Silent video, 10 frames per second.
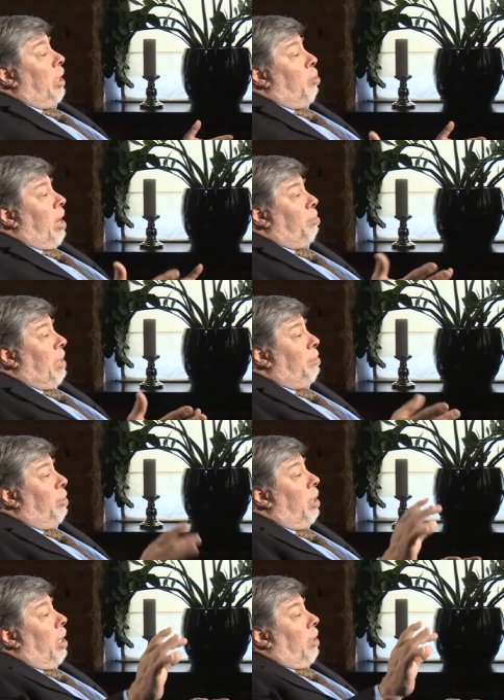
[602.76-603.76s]
great
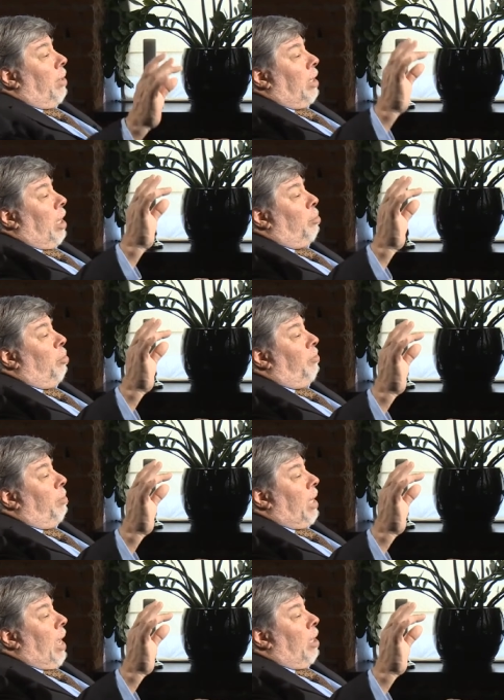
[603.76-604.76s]
people that I kind of moved
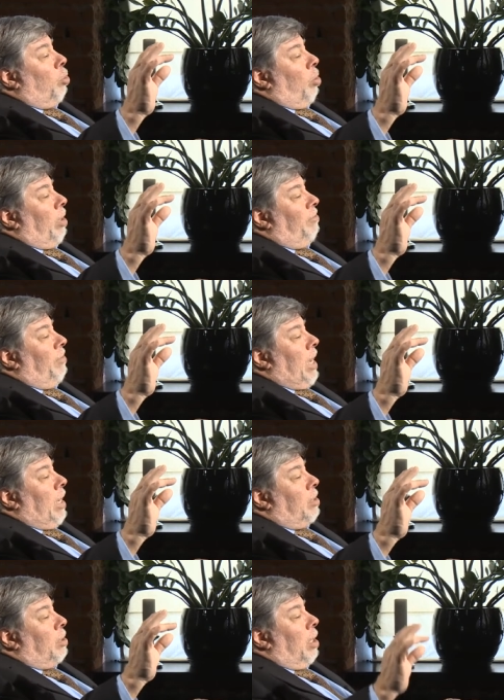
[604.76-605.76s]
from the category of
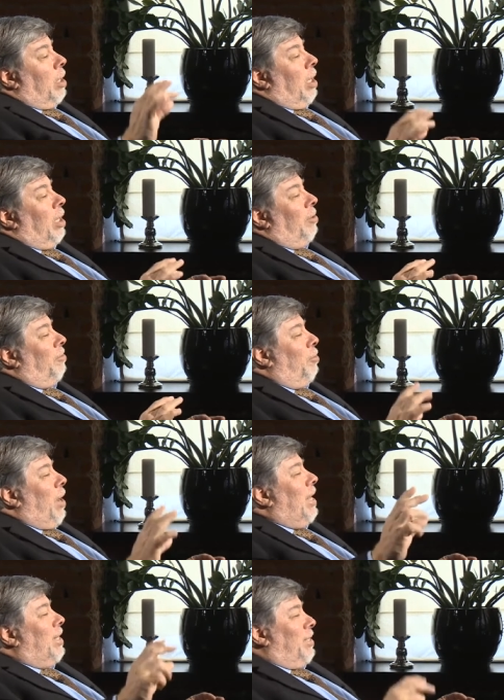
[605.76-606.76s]
fans into
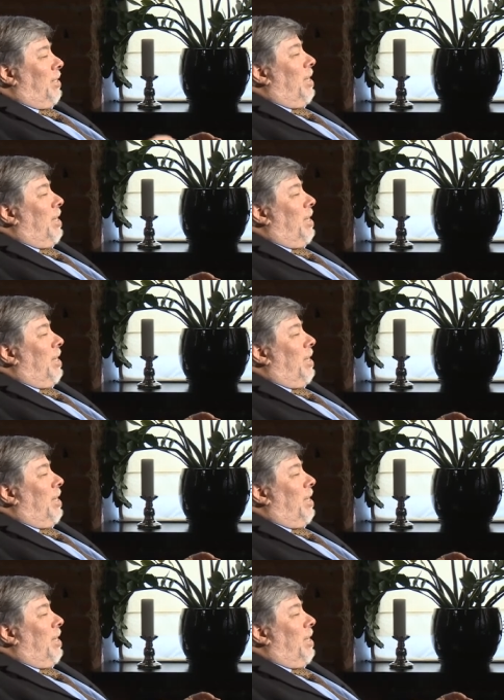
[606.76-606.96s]
friends.